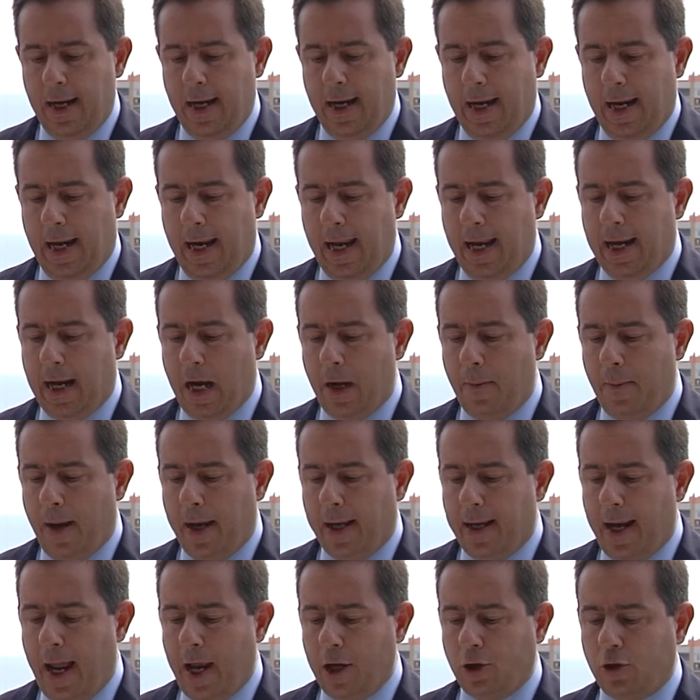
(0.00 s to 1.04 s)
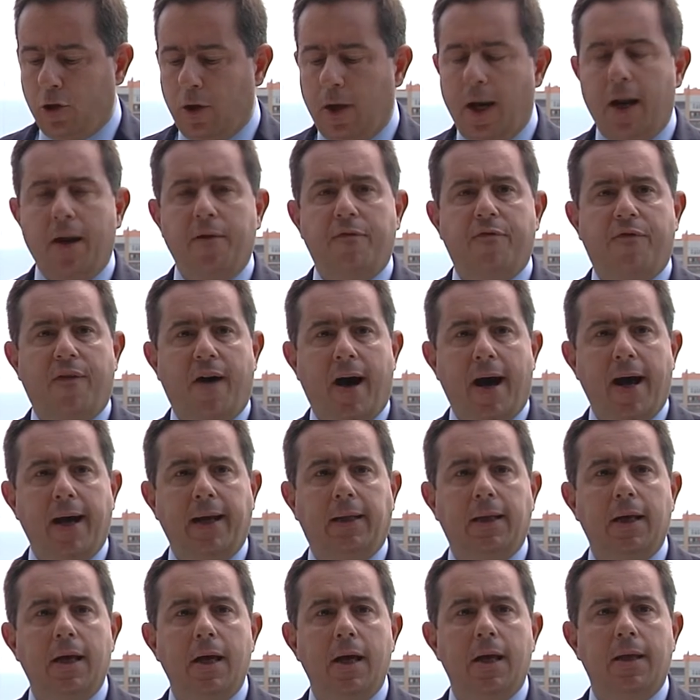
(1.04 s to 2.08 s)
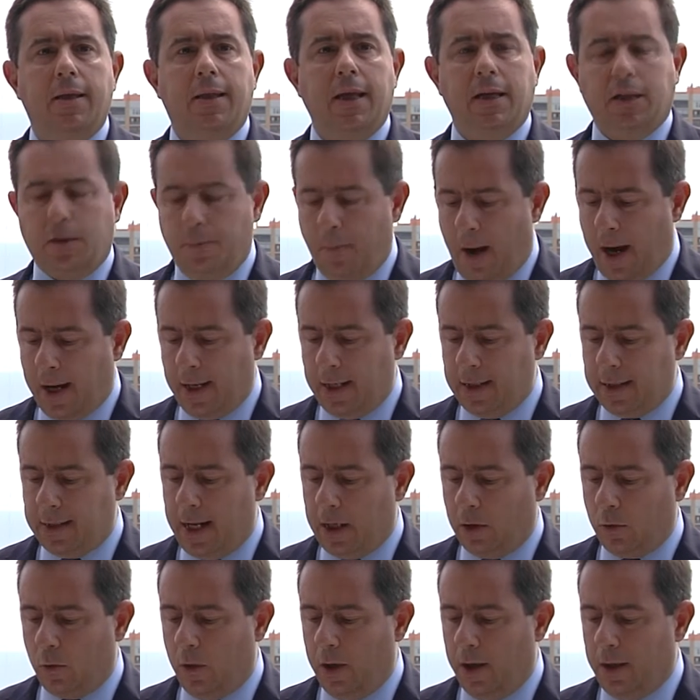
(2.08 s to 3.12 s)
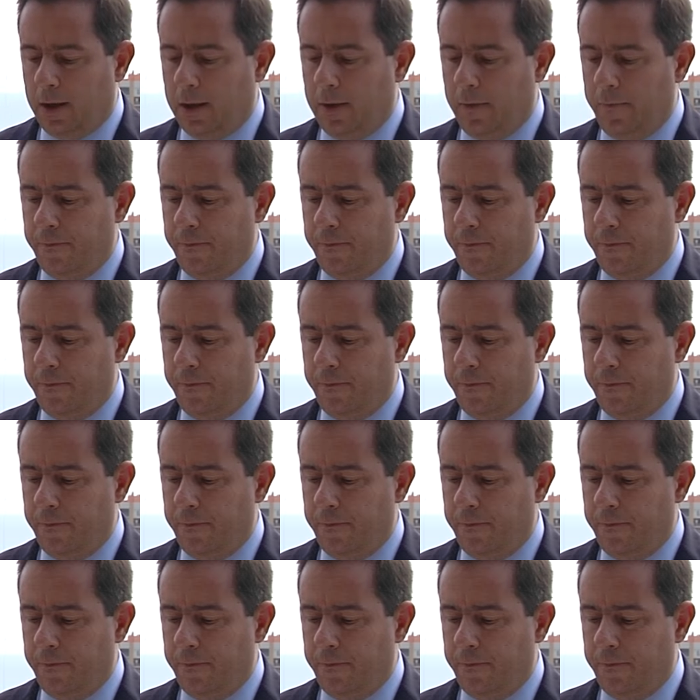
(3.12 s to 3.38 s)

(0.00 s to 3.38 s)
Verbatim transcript: illegal migration and fight the smugglers' network,